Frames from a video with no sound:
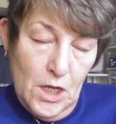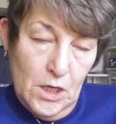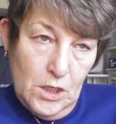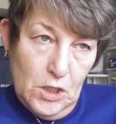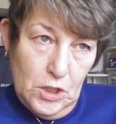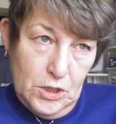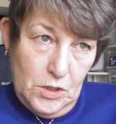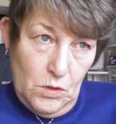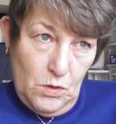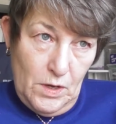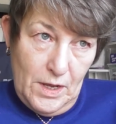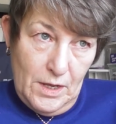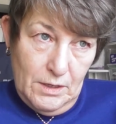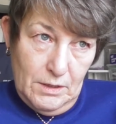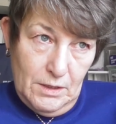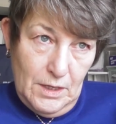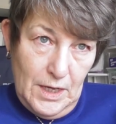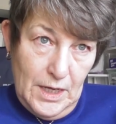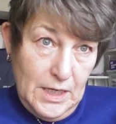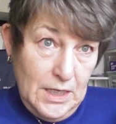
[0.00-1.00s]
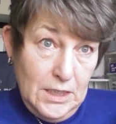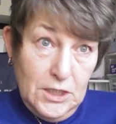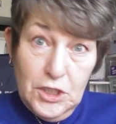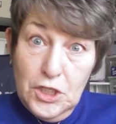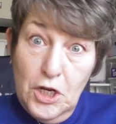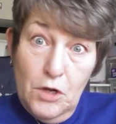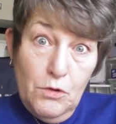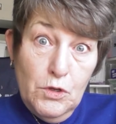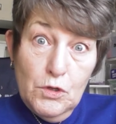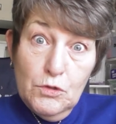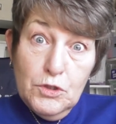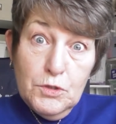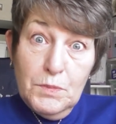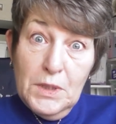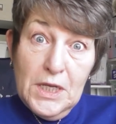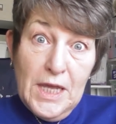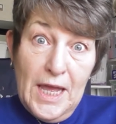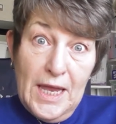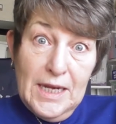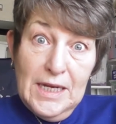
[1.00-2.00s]
Because it's no use me
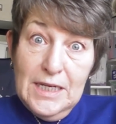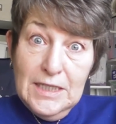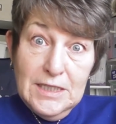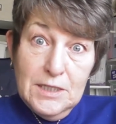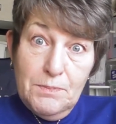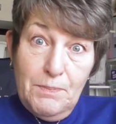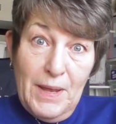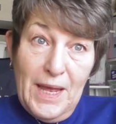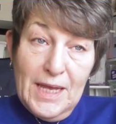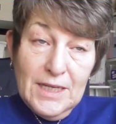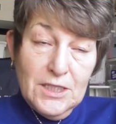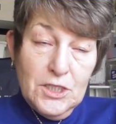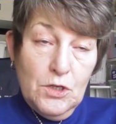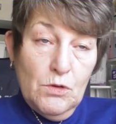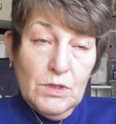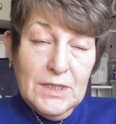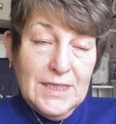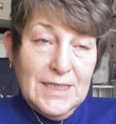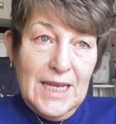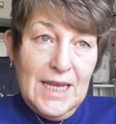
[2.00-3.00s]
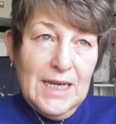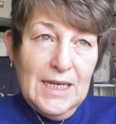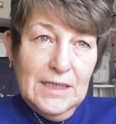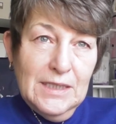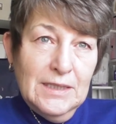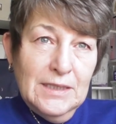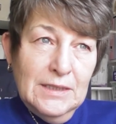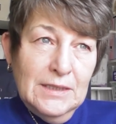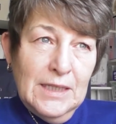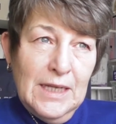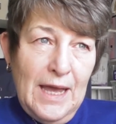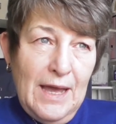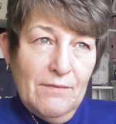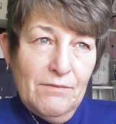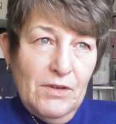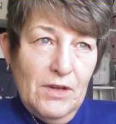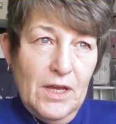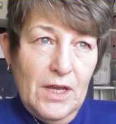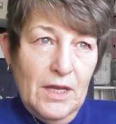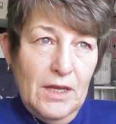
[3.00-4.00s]
getting into bed, so I sit and
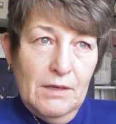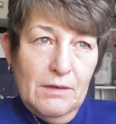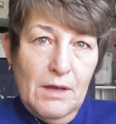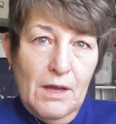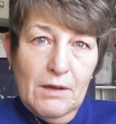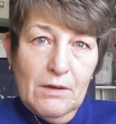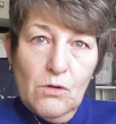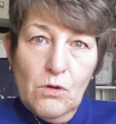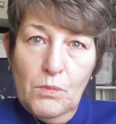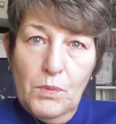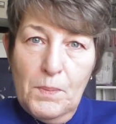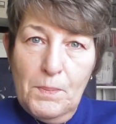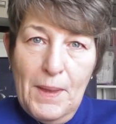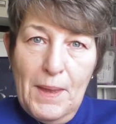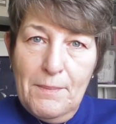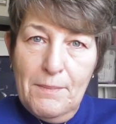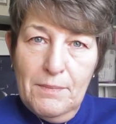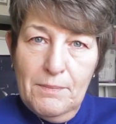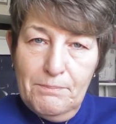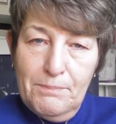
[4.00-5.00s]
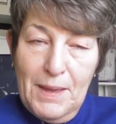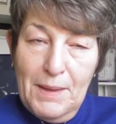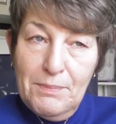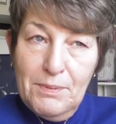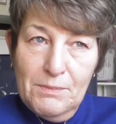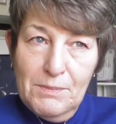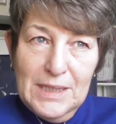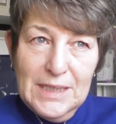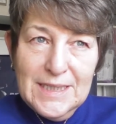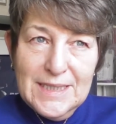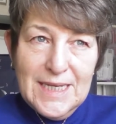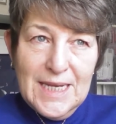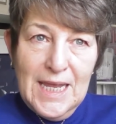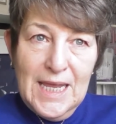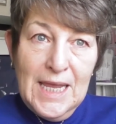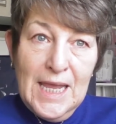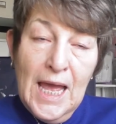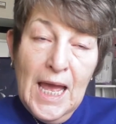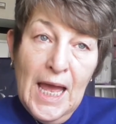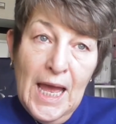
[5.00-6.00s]
have a cup of peppermint
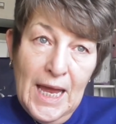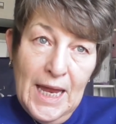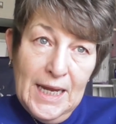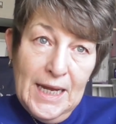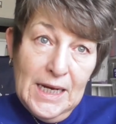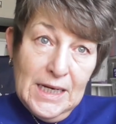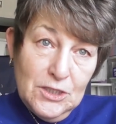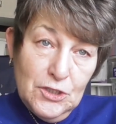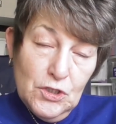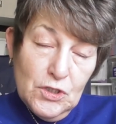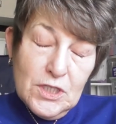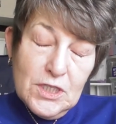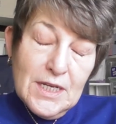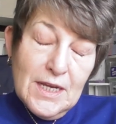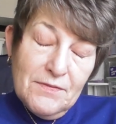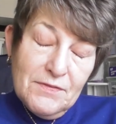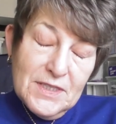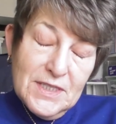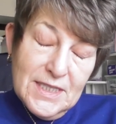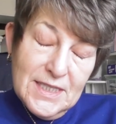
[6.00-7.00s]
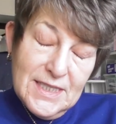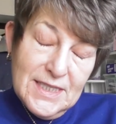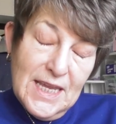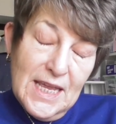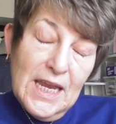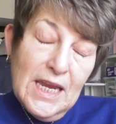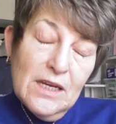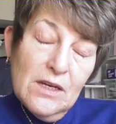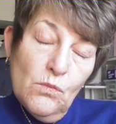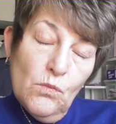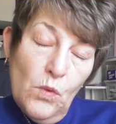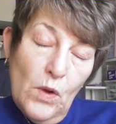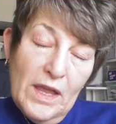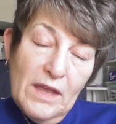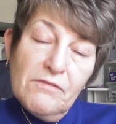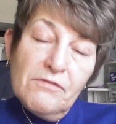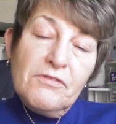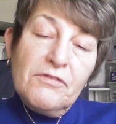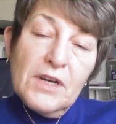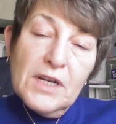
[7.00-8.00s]
tea, and I just have to sit and
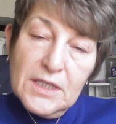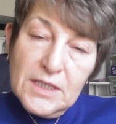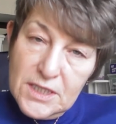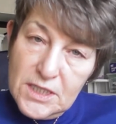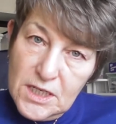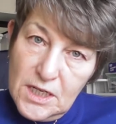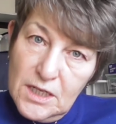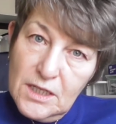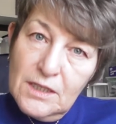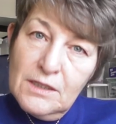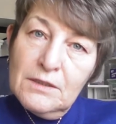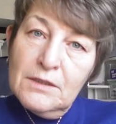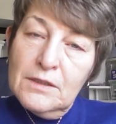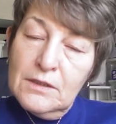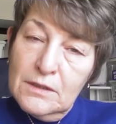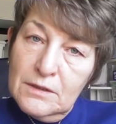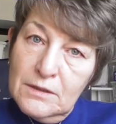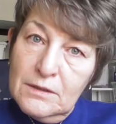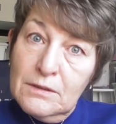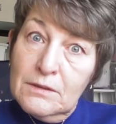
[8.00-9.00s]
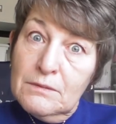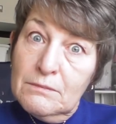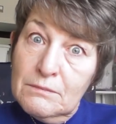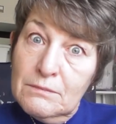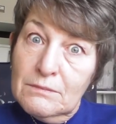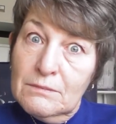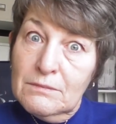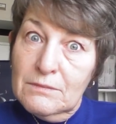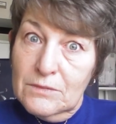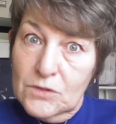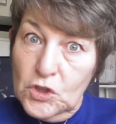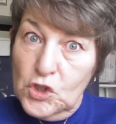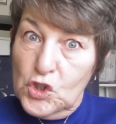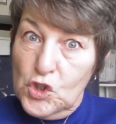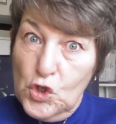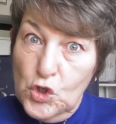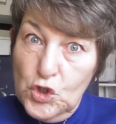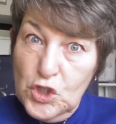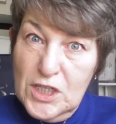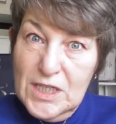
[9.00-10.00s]
wait for it to
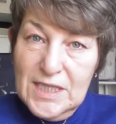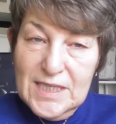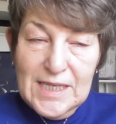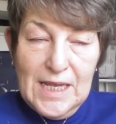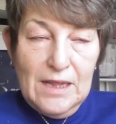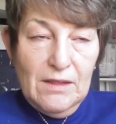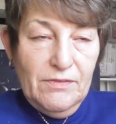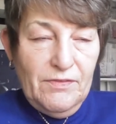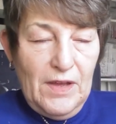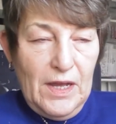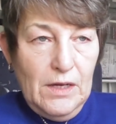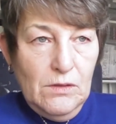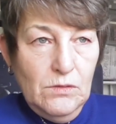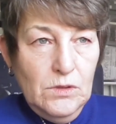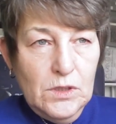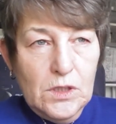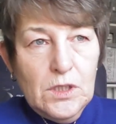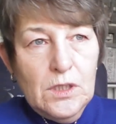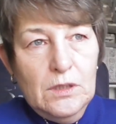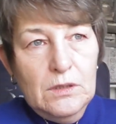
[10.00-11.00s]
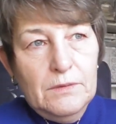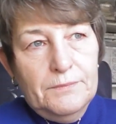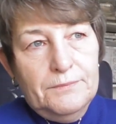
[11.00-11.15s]
sort itself out.